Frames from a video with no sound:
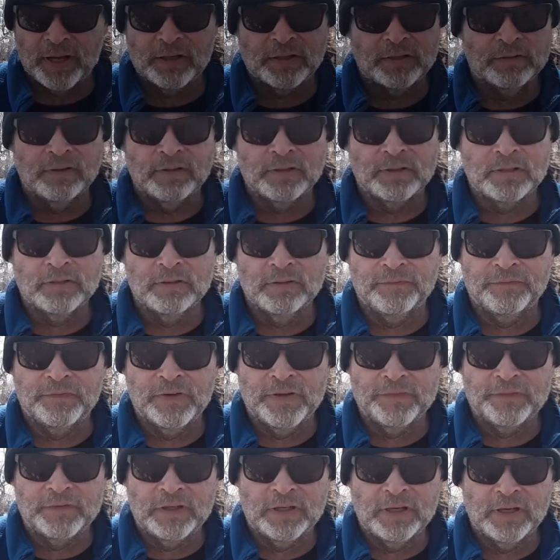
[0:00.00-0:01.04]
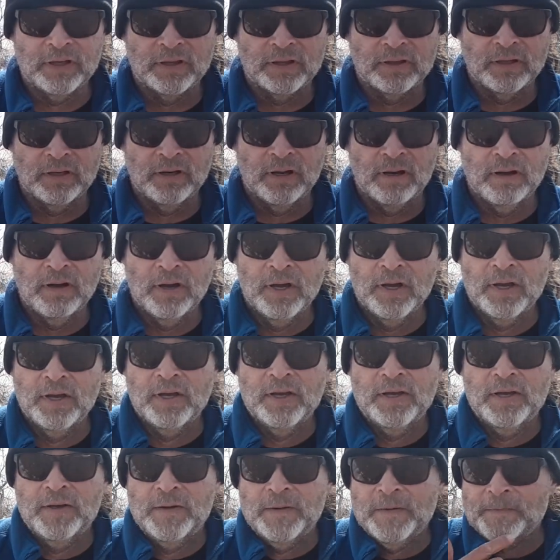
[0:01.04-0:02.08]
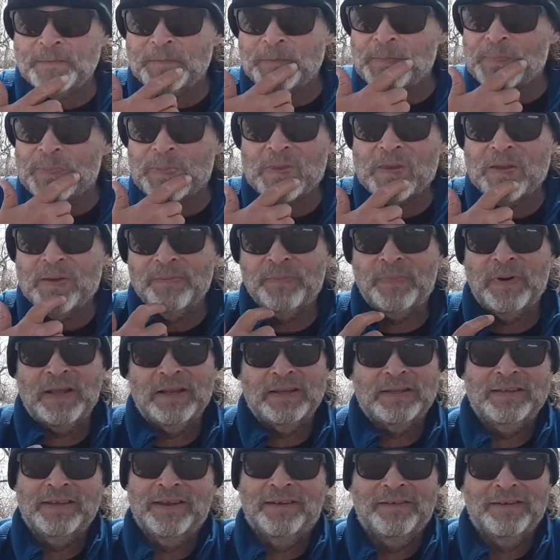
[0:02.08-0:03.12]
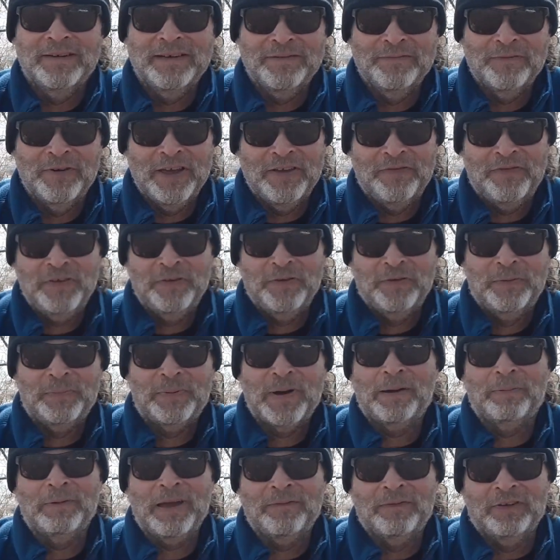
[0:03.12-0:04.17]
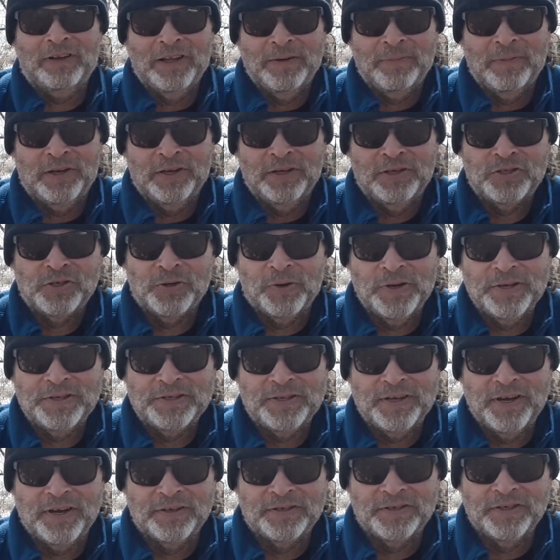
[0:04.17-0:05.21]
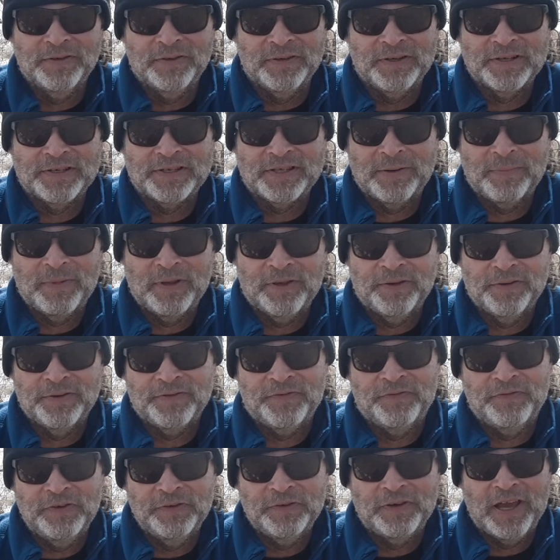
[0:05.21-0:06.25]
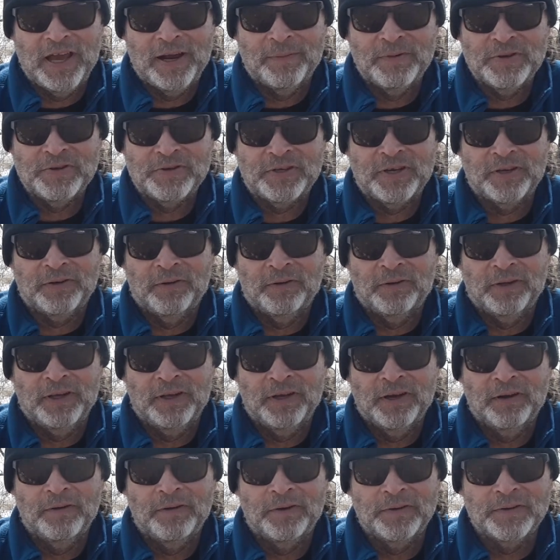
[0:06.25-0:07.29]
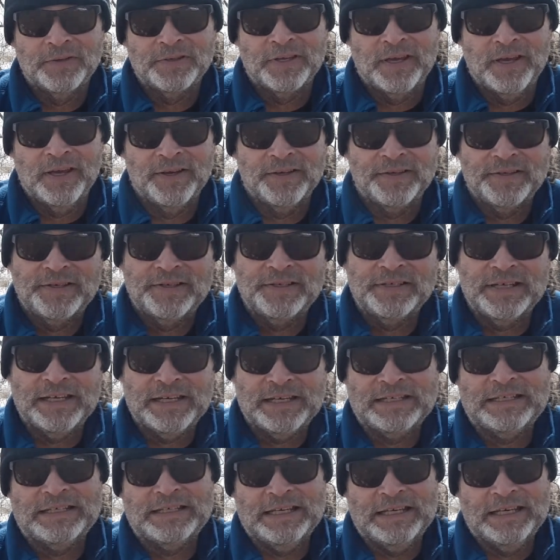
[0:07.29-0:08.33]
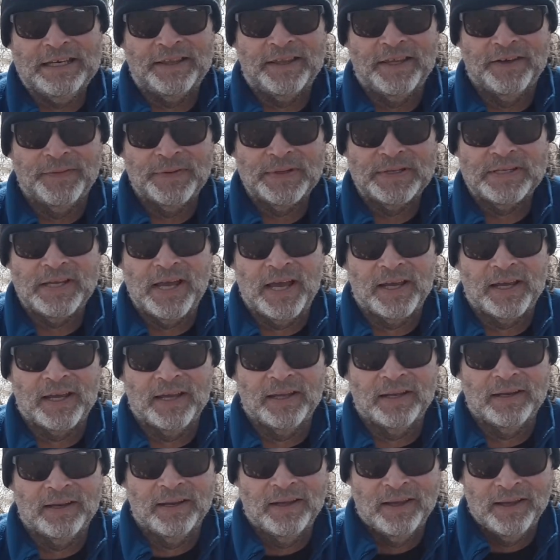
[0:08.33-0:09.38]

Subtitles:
it to a 250th, But, if you would probably have a limited choice there too, because some of those view cameras can only go to, say, a 60th of a second.